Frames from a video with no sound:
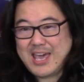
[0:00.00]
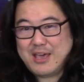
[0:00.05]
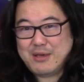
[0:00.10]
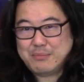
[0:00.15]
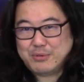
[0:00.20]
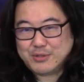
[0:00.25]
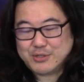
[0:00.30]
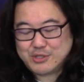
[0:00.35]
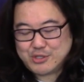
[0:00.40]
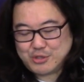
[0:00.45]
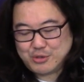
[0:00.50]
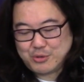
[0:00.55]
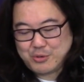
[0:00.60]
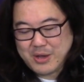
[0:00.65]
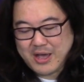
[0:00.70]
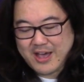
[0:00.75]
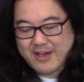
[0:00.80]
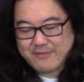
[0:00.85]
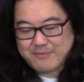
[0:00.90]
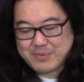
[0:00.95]
able
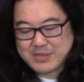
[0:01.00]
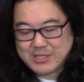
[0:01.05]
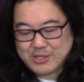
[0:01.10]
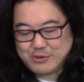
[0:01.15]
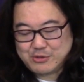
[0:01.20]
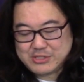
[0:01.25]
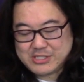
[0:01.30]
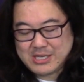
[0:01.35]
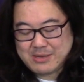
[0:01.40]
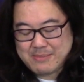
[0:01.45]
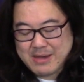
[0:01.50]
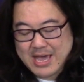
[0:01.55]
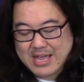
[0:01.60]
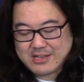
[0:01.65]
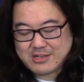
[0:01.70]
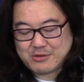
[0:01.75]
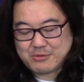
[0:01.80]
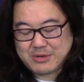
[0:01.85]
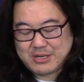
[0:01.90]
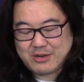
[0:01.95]
to have been using
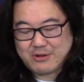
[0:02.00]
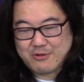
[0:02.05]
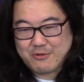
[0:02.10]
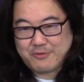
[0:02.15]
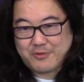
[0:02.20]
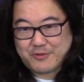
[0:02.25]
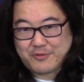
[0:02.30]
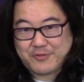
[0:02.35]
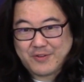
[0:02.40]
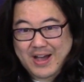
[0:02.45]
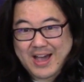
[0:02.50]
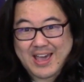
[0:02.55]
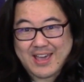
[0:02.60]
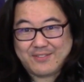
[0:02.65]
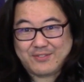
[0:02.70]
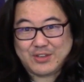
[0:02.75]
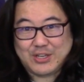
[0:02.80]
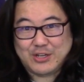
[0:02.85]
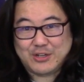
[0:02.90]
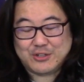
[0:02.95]
Matcherino for
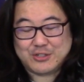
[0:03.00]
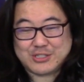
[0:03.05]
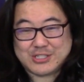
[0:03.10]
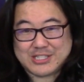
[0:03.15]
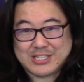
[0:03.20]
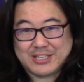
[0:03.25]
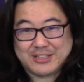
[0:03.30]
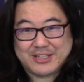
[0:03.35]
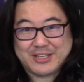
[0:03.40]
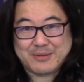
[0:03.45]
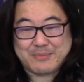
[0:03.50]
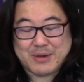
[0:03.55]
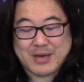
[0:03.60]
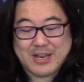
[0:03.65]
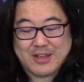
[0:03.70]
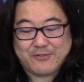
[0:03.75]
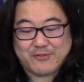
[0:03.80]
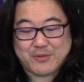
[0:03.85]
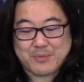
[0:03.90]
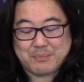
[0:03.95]
five years, stealing
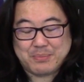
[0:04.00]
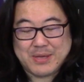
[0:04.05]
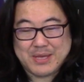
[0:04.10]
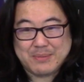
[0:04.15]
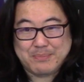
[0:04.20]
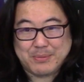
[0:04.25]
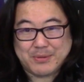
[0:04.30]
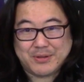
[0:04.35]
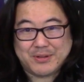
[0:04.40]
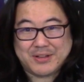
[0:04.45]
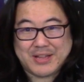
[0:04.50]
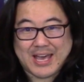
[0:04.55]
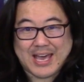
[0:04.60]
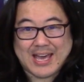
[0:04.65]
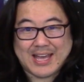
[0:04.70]
money from people,